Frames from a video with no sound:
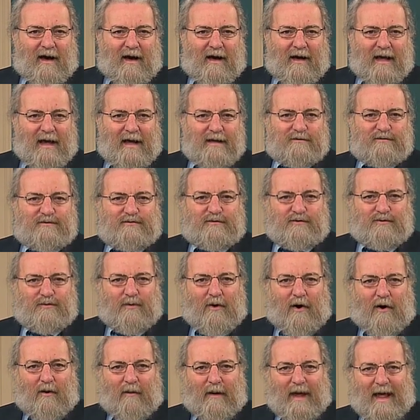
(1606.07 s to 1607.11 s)

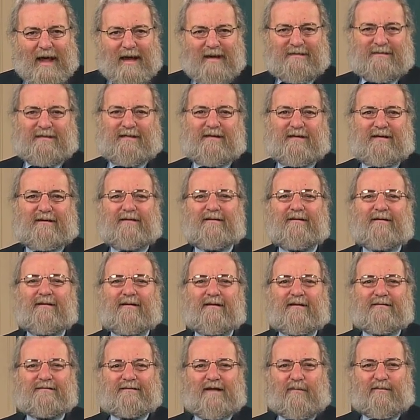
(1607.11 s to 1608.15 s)
H2O18,
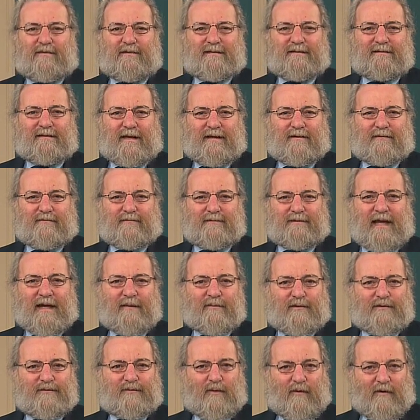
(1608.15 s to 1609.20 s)
doubly
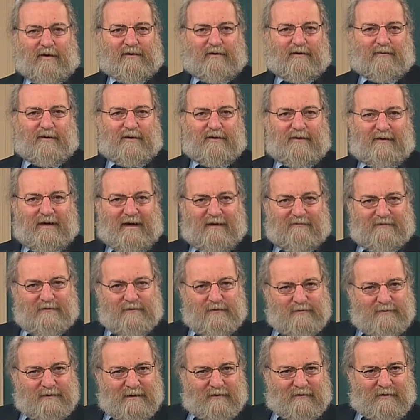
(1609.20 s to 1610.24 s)
labeled water, where you have the
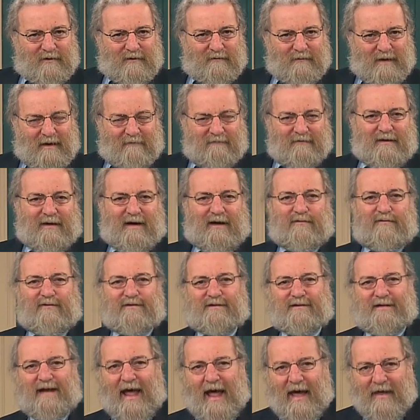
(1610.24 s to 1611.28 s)
deuterium, heavy
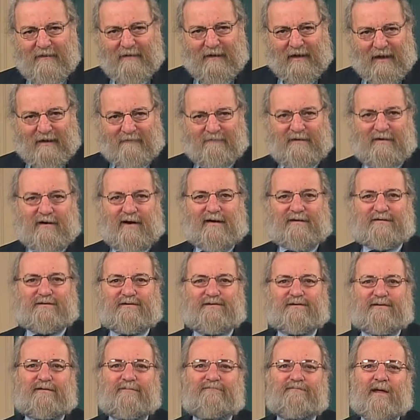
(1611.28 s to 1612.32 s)
hydrogen, and the heavy
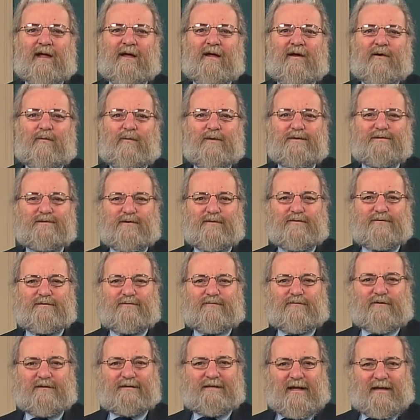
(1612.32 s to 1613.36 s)
oxygen, was
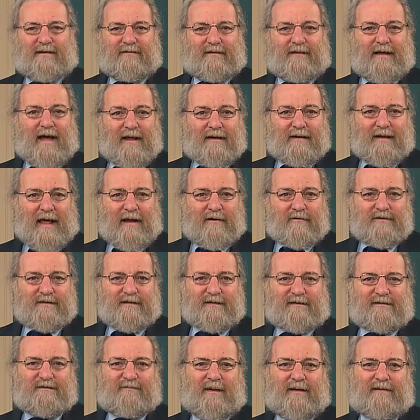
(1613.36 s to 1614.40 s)
used for daily
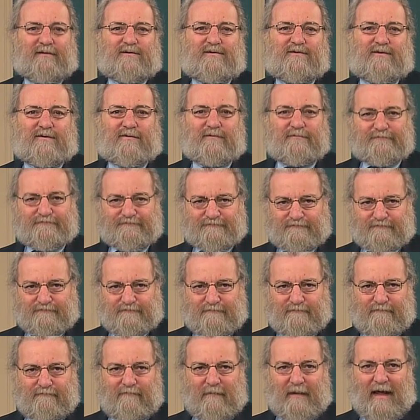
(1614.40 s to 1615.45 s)
energy expenditure,
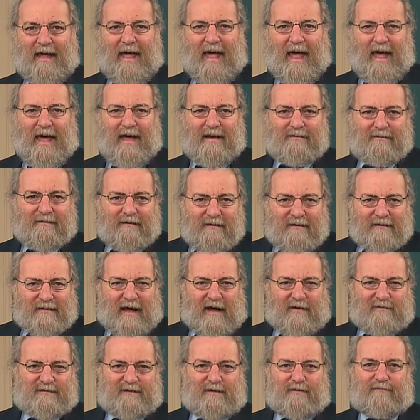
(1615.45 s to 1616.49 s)
and
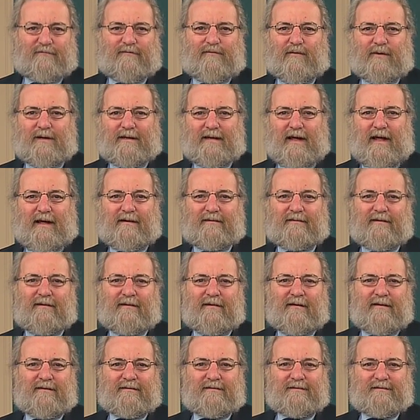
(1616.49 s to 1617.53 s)
calcium 48
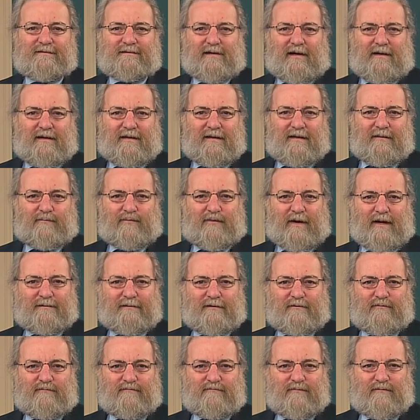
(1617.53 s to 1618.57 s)
to study in
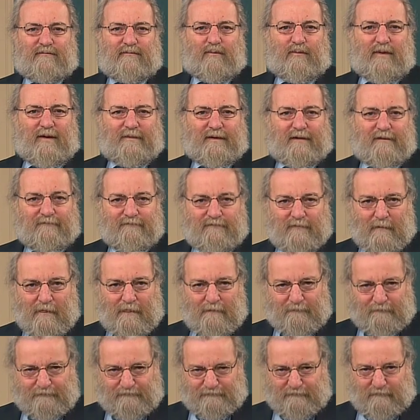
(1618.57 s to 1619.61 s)
pregnant women
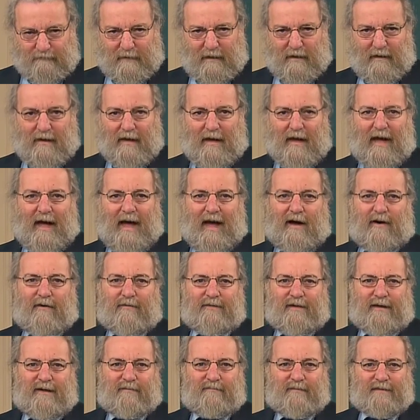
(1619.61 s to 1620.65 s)
how
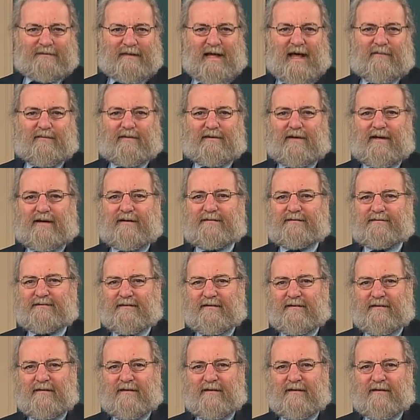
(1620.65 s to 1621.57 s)
they metabolized